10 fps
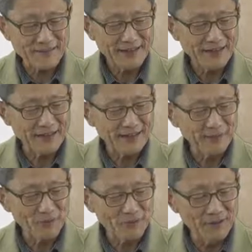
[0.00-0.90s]
and
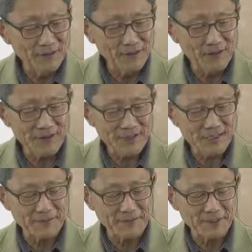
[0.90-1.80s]
1O
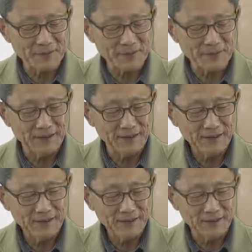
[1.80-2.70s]
substitute,
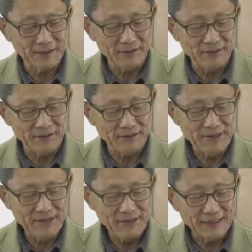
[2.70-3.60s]

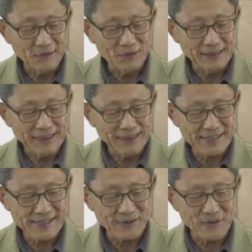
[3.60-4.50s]
the already
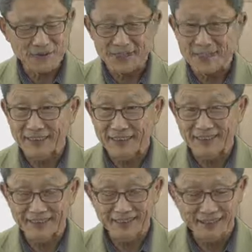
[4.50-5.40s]
existing oxygen
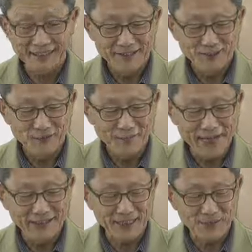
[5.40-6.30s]
to
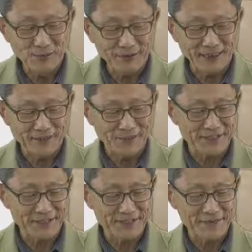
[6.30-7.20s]
make the neutral
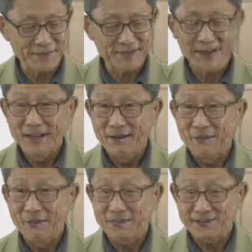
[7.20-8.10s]
oxygen.
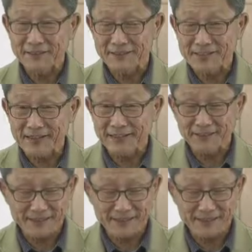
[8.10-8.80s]
What about the site